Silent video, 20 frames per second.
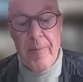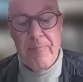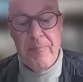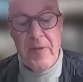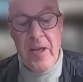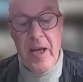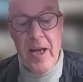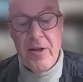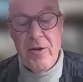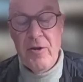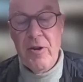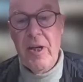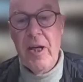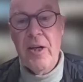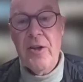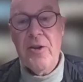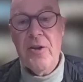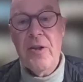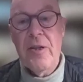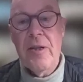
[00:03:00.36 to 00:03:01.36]

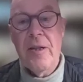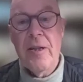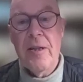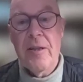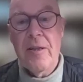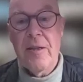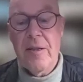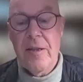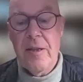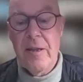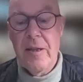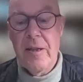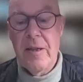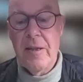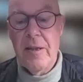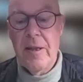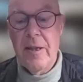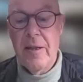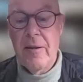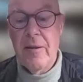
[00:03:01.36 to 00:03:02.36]
education is
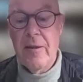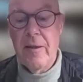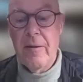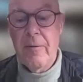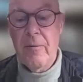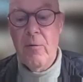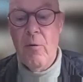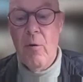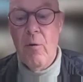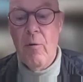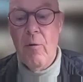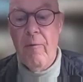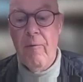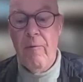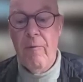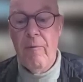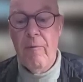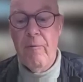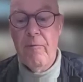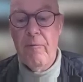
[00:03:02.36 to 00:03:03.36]
indeed the core
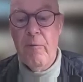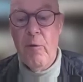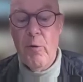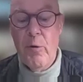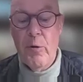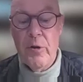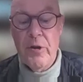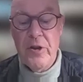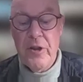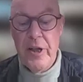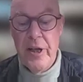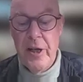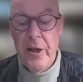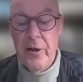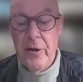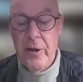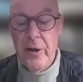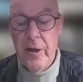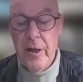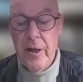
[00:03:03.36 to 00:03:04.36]
focus
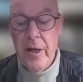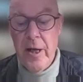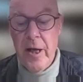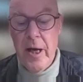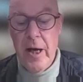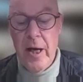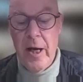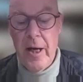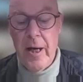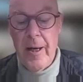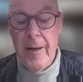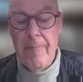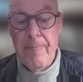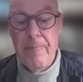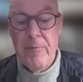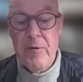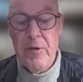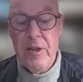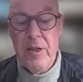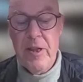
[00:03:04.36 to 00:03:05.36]
here.
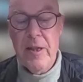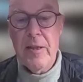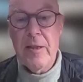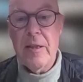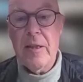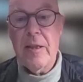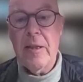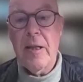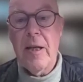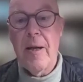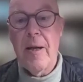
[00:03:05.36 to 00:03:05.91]
Since